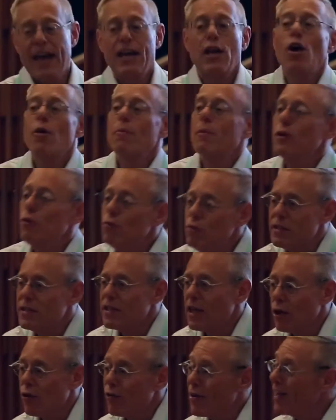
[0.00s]
and now I'm a new
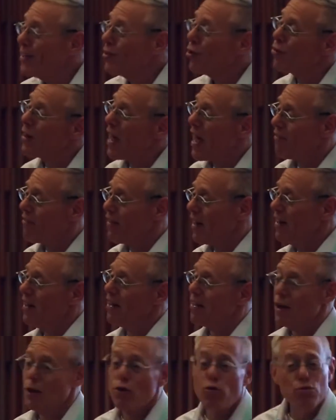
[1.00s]
seller and I don't have
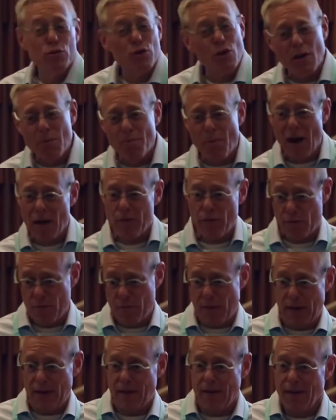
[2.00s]
anything. Who's going to buy from
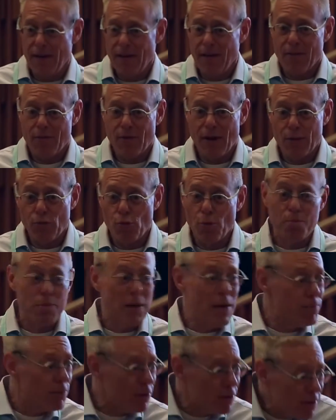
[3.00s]
me? Right? Will
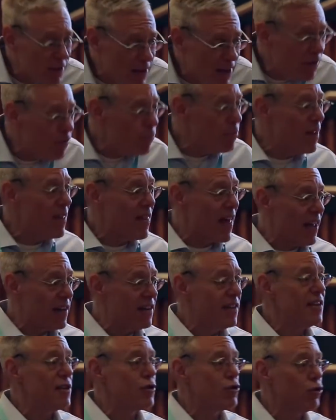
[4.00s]
people give me that
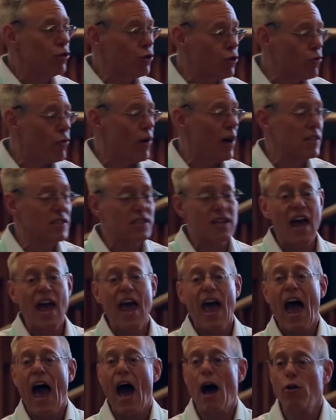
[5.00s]
initial trust?
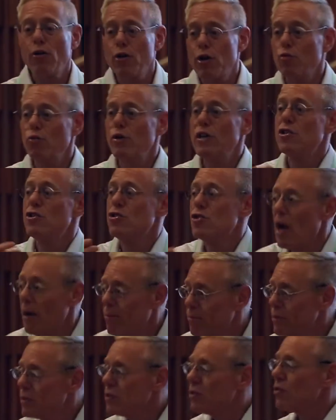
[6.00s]
How could we
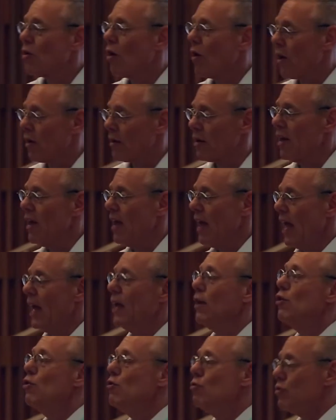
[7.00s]
jumpstart
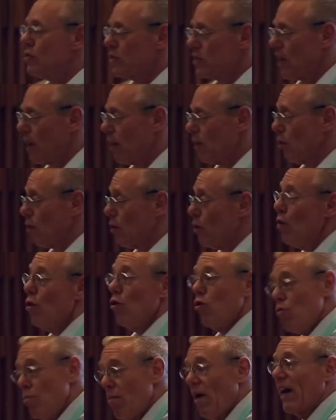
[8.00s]
a new seller
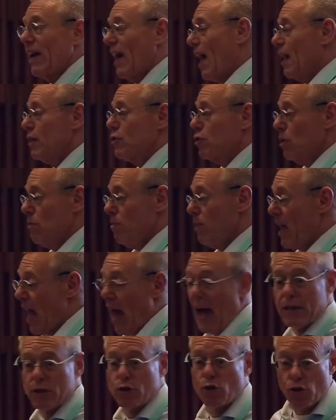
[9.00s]
who might actually be
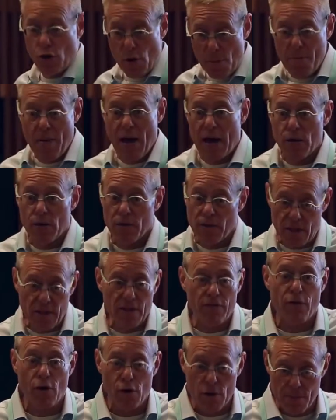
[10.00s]
as good or better than
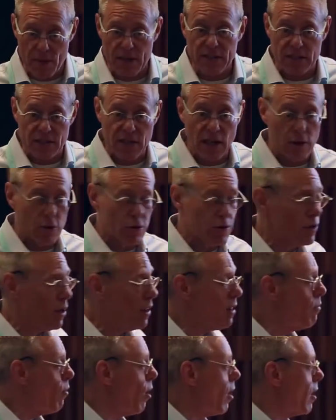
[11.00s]
the very best sellers on the